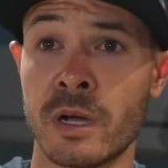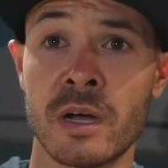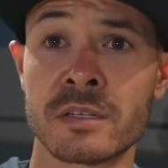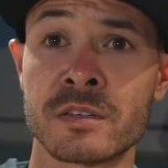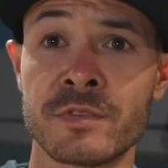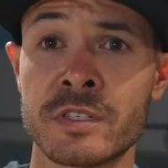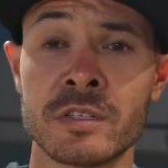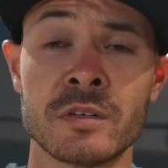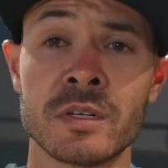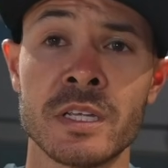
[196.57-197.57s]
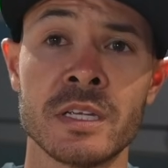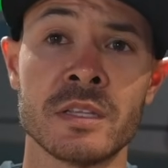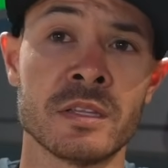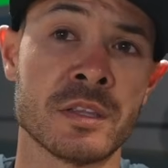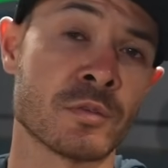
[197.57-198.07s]
awesome facility,
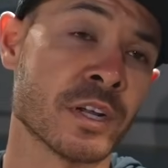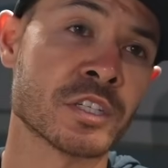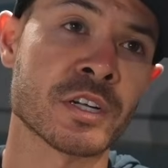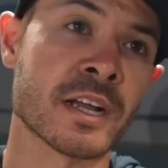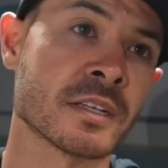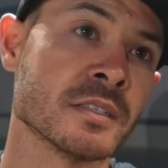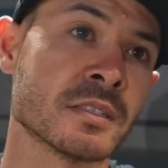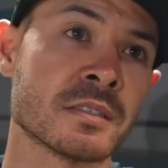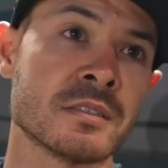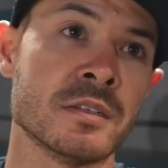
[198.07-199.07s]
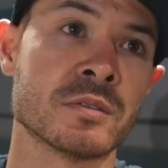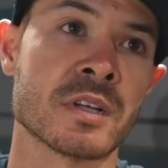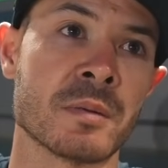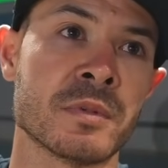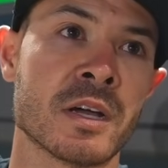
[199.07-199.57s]
and then the racetrack is
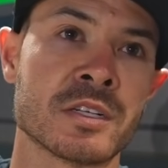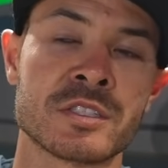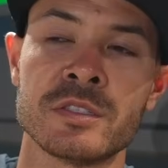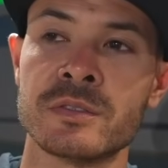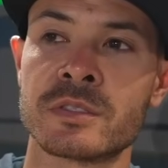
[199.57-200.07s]
top notch too.